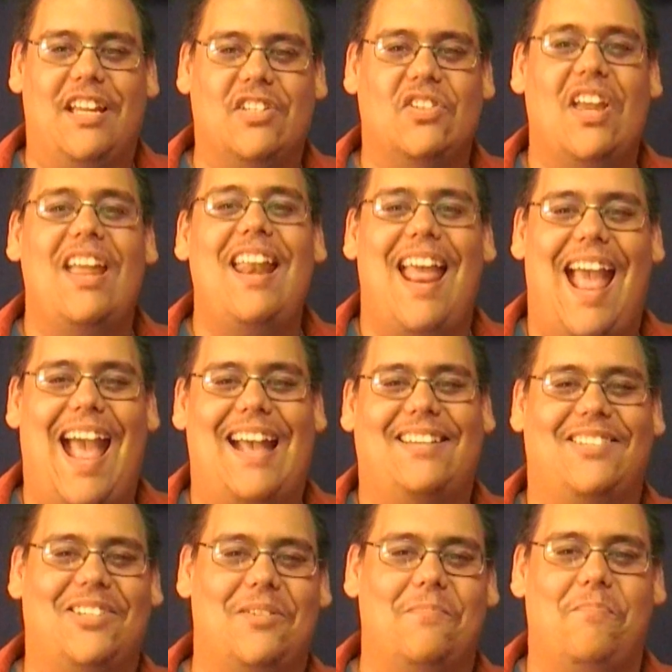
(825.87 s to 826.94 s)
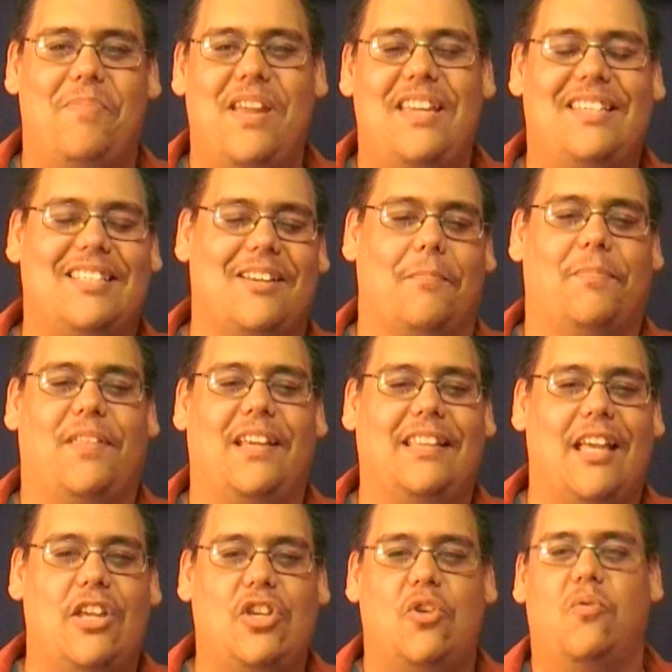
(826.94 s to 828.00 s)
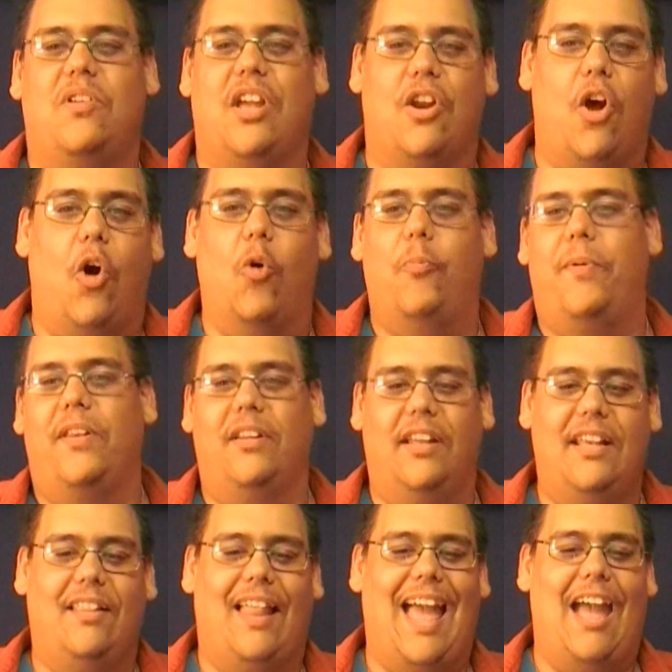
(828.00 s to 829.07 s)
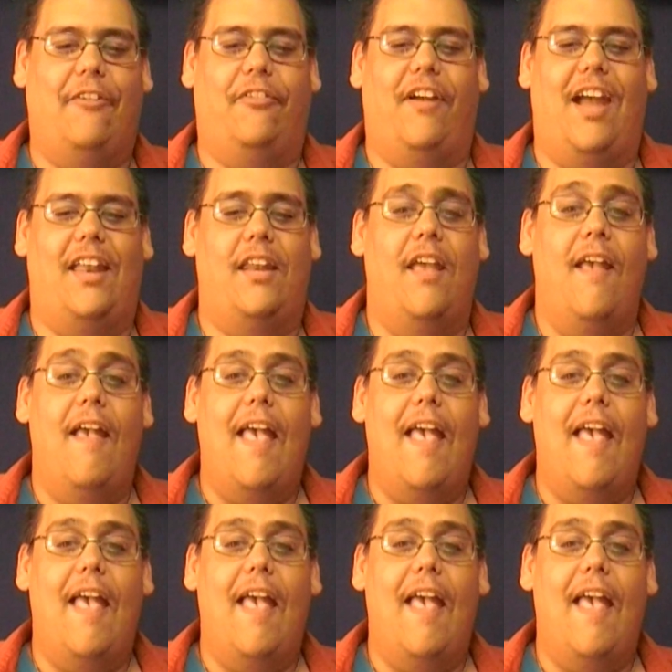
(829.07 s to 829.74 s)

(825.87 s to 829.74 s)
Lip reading: is it has to be something that you can openly laugh at,